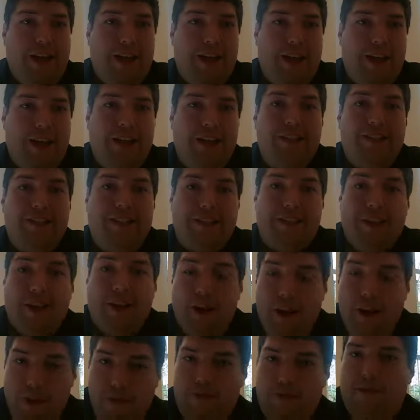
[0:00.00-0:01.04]
It is a
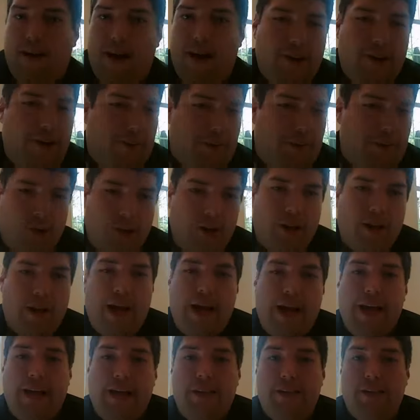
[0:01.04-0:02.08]
tough final. I'm not going to
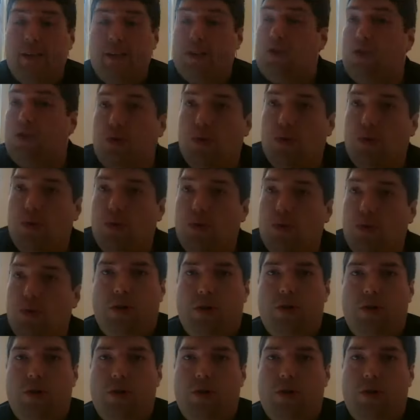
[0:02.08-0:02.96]
lie to you. It's 200